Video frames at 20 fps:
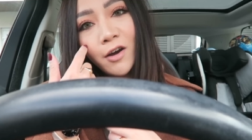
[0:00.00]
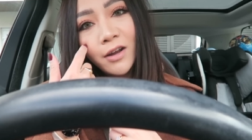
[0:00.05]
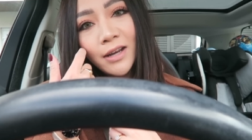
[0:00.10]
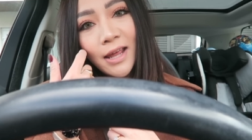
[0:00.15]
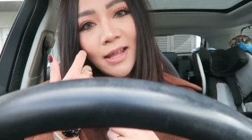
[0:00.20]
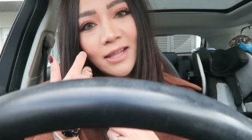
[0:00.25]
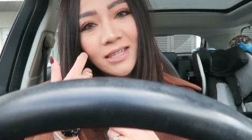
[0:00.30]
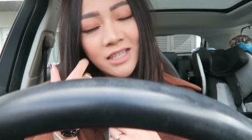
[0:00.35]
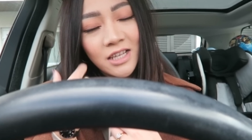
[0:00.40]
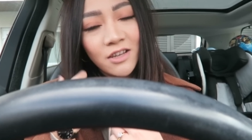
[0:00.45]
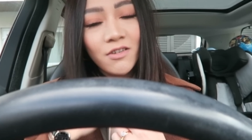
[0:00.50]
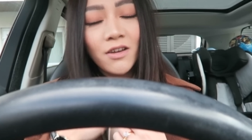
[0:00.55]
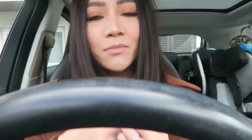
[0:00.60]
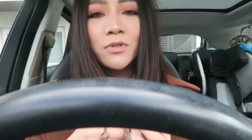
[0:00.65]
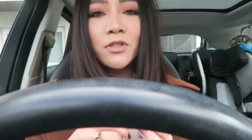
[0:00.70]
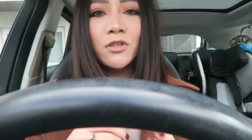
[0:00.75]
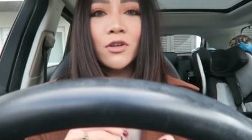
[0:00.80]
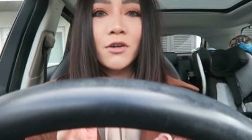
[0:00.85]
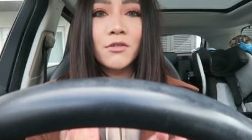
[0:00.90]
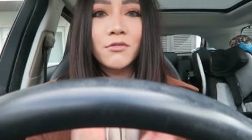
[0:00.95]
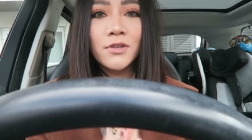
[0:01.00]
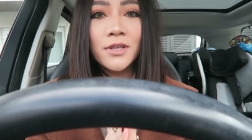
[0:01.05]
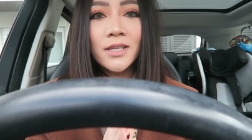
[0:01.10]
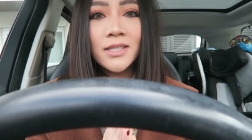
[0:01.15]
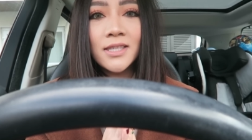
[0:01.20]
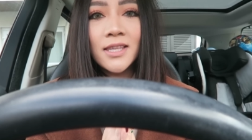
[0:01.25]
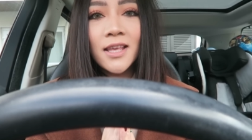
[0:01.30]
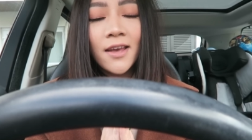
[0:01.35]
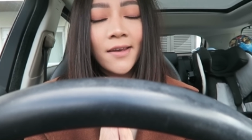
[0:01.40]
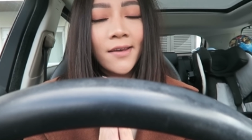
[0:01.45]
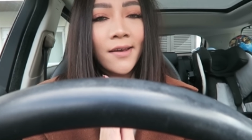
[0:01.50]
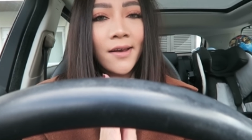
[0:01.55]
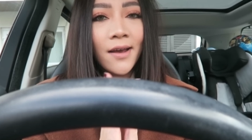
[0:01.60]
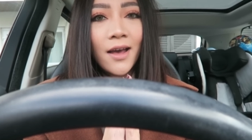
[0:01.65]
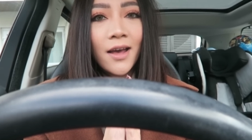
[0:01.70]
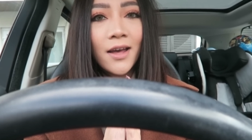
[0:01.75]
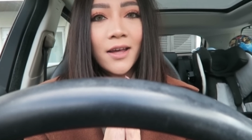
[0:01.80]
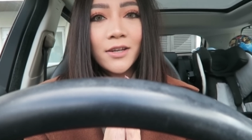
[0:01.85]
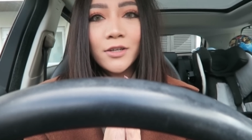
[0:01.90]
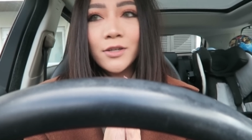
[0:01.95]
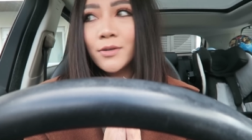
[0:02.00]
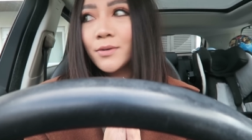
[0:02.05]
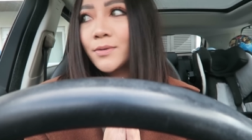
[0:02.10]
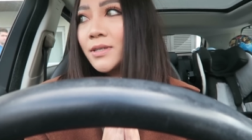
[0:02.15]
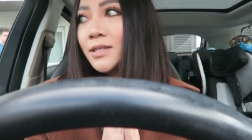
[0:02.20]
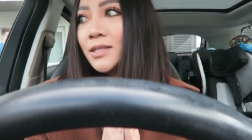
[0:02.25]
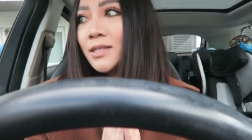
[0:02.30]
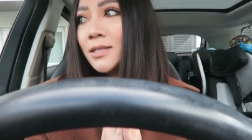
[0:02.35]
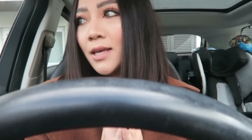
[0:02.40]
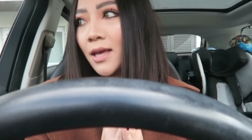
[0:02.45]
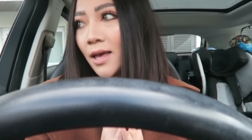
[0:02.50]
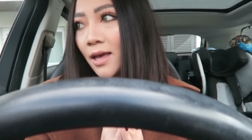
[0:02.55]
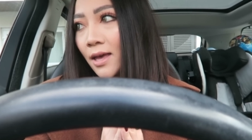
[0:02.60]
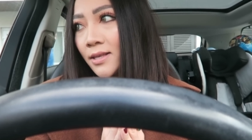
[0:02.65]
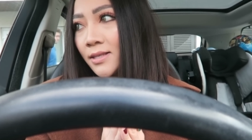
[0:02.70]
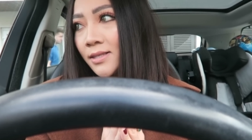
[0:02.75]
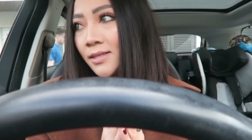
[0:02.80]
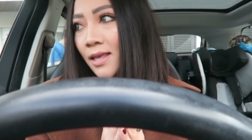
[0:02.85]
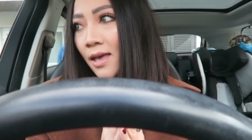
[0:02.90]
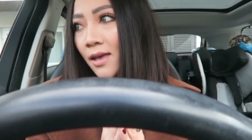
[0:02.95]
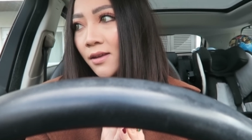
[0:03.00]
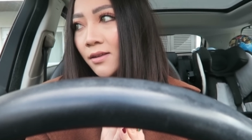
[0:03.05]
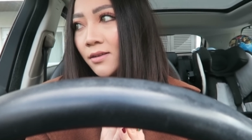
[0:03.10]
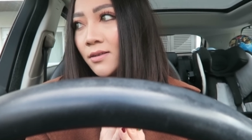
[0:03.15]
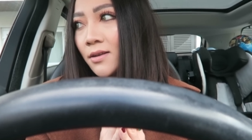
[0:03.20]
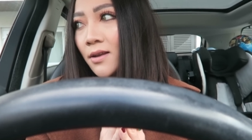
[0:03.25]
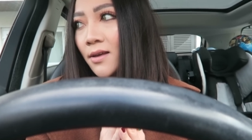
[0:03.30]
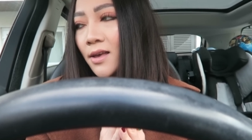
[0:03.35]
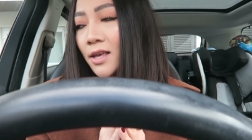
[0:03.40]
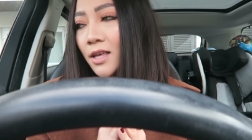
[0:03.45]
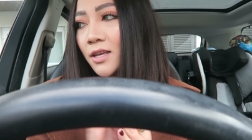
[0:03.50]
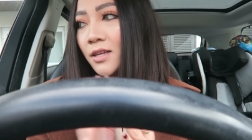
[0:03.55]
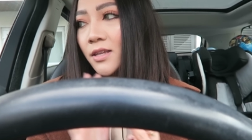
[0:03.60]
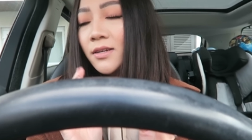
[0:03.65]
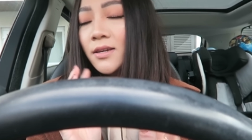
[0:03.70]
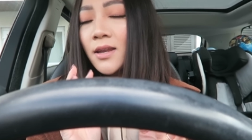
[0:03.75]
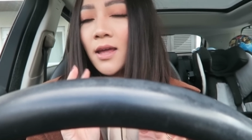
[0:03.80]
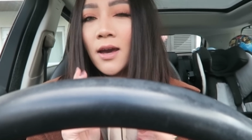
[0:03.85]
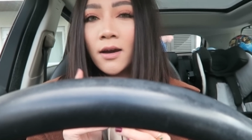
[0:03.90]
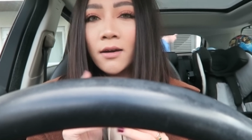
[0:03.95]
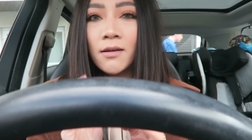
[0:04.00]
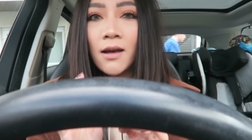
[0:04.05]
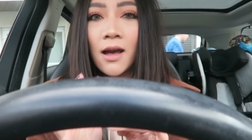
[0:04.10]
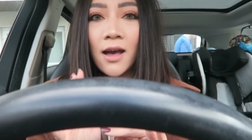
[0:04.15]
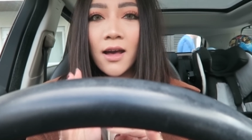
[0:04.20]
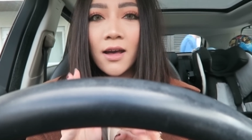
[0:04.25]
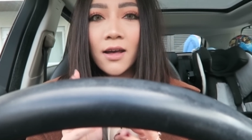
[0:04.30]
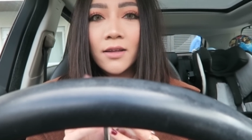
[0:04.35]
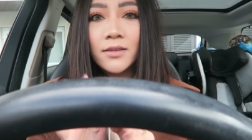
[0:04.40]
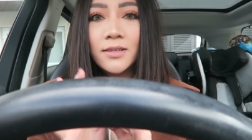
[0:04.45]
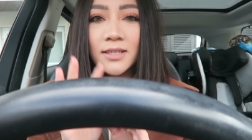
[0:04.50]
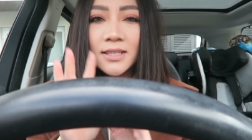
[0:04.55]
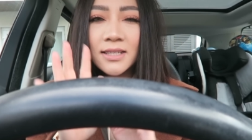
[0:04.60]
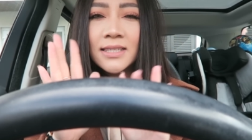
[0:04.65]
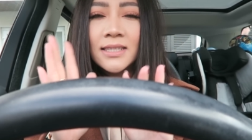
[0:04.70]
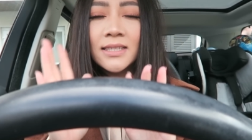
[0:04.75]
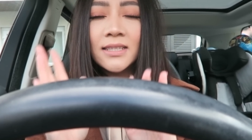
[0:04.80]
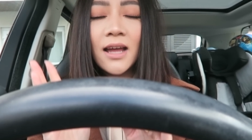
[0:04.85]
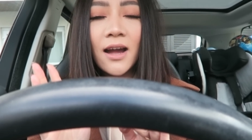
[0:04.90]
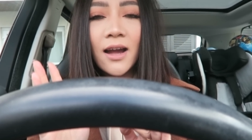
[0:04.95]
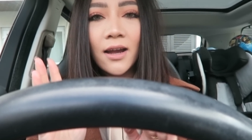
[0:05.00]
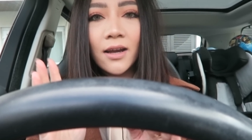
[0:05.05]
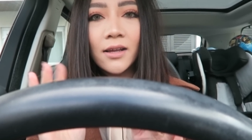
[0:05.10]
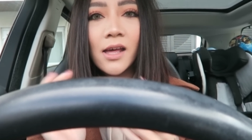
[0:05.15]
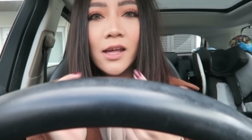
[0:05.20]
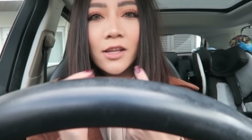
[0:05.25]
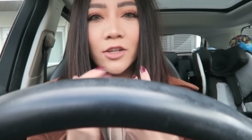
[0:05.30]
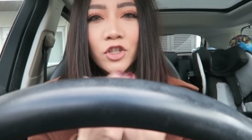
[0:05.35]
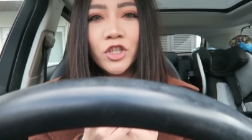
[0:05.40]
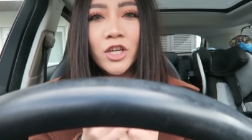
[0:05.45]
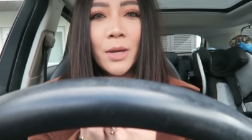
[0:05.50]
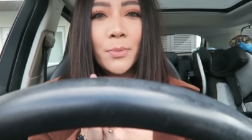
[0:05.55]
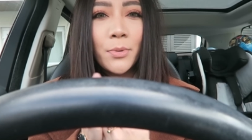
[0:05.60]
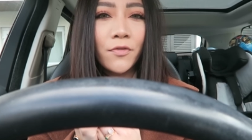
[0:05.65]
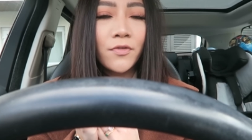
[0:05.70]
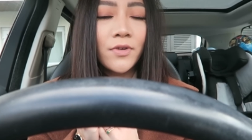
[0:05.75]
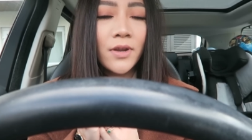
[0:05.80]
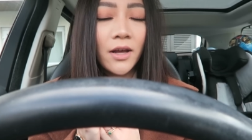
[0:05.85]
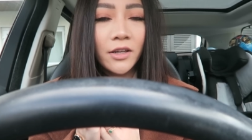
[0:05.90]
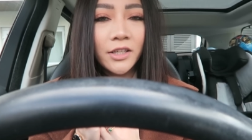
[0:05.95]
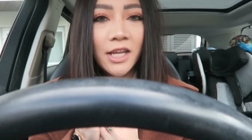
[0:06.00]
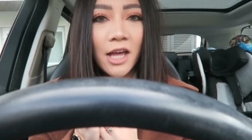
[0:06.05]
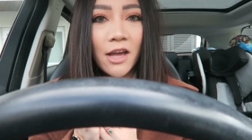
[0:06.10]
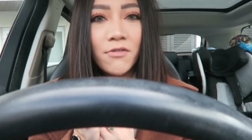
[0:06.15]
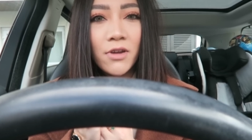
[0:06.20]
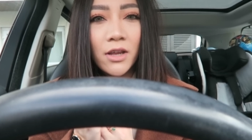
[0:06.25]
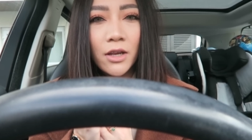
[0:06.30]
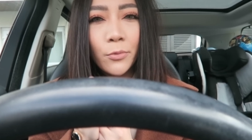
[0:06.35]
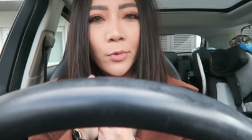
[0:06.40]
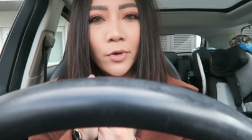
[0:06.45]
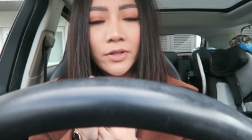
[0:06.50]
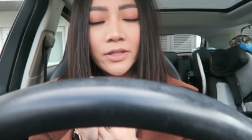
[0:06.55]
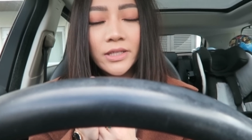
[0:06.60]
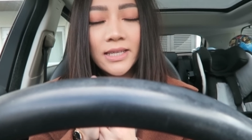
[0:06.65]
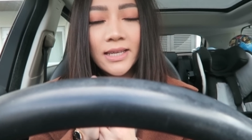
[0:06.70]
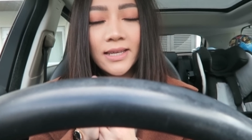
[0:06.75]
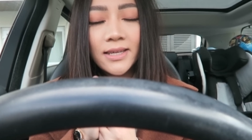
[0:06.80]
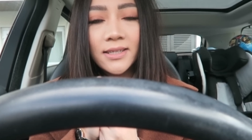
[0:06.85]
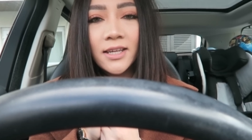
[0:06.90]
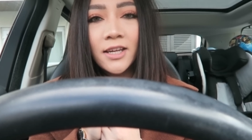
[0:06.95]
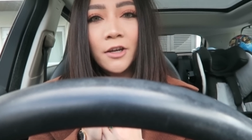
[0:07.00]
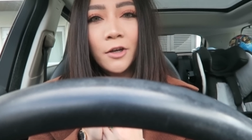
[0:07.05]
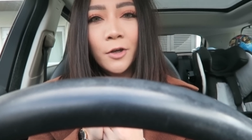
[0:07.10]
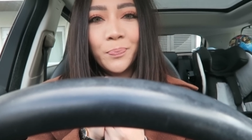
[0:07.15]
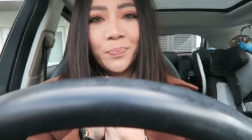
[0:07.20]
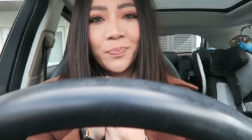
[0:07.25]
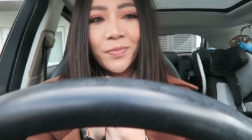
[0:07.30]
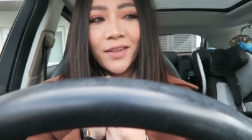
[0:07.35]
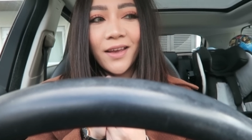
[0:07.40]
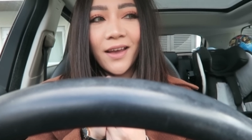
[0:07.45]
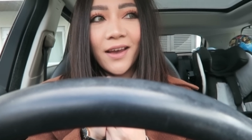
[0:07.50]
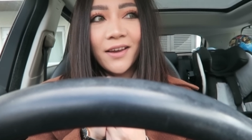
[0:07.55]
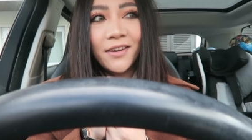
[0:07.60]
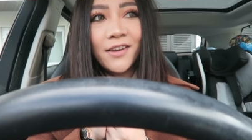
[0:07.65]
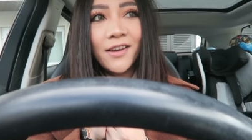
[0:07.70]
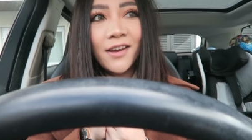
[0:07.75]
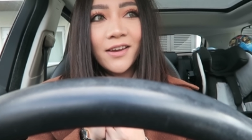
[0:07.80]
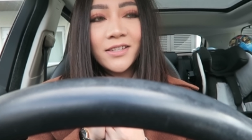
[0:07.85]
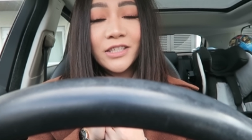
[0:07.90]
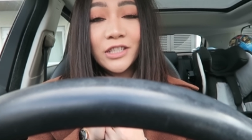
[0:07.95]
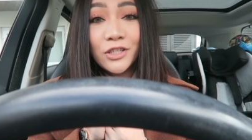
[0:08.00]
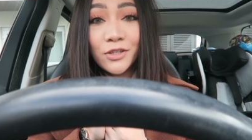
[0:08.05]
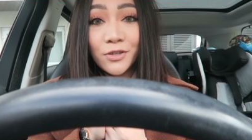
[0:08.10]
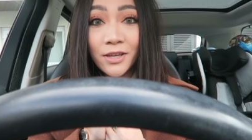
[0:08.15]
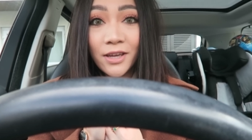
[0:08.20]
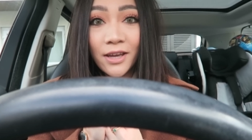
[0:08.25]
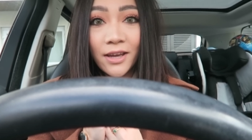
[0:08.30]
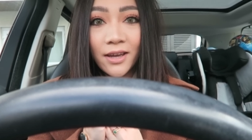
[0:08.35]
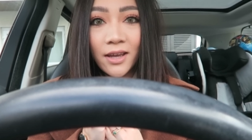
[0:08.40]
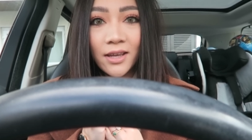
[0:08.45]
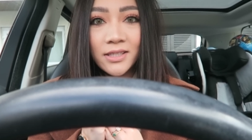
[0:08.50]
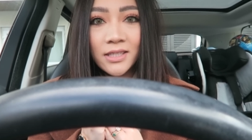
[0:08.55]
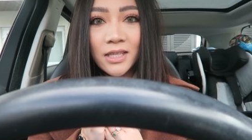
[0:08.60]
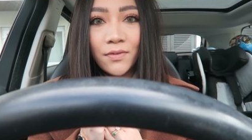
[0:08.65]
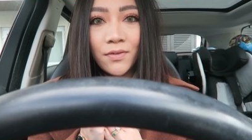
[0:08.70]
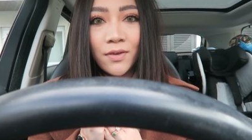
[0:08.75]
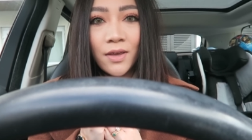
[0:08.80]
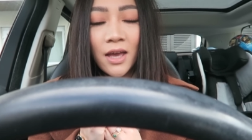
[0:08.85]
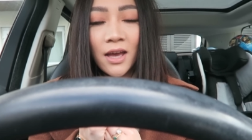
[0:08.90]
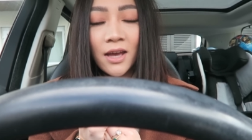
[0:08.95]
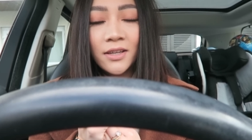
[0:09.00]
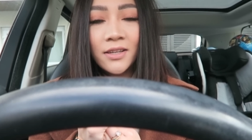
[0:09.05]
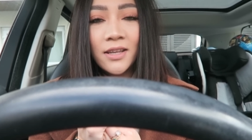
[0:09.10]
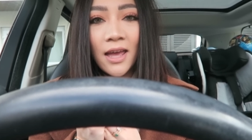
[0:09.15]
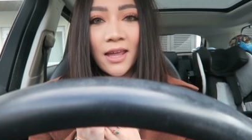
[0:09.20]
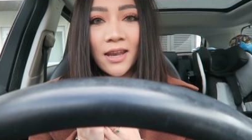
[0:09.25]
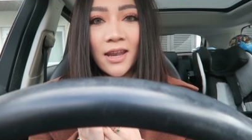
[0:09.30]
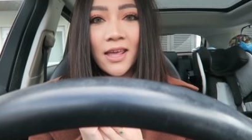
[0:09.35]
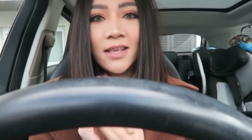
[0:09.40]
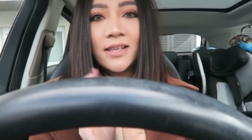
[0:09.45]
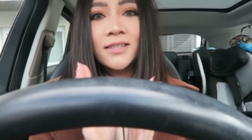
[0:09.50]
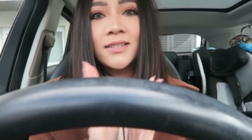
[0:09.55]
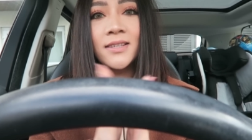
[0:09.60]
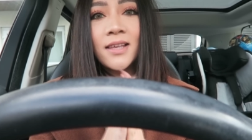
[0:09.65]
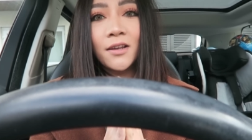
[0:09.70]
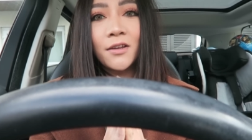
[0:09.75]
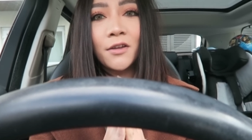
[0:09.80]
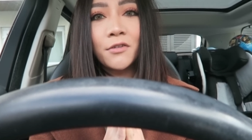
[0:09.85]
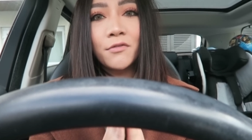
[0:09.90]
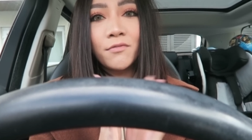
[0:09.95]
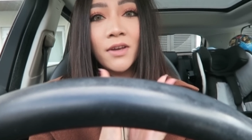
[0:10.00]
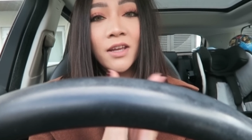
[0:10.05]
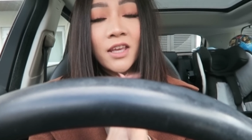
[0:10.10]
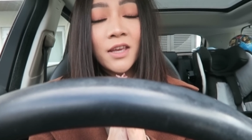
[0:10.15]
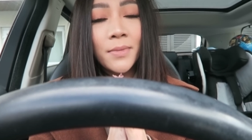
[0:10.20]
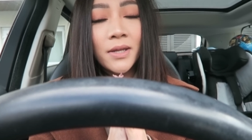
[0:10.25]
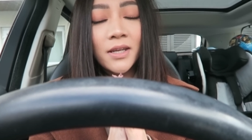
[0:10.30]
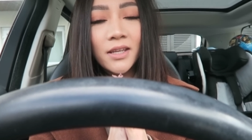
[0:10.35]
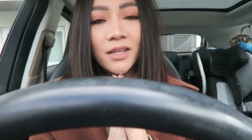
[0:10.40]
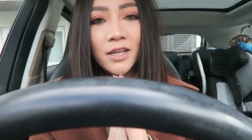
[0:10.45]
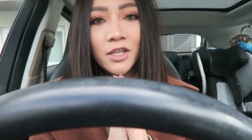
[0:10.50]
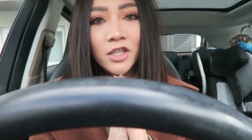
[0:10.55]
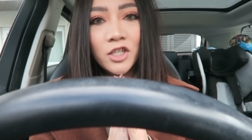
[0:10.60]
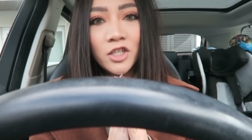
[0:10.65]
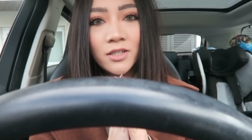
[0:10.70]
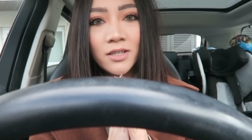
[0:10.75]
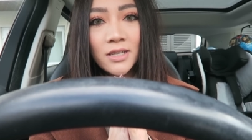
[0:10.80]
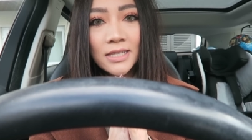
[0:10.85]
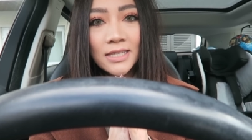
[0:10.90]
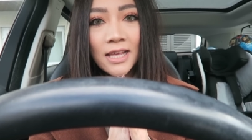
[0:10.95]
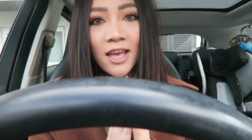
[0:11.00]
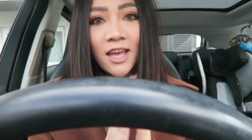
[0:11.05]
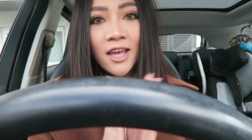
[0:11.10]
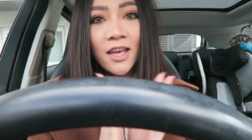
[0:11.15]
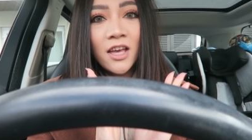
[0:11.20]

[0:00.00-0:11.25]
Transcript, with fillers: on Instagram stories and there was a certain like nail art style and shape of nail that I really wanted and I asked you guys if you had any salon recommendations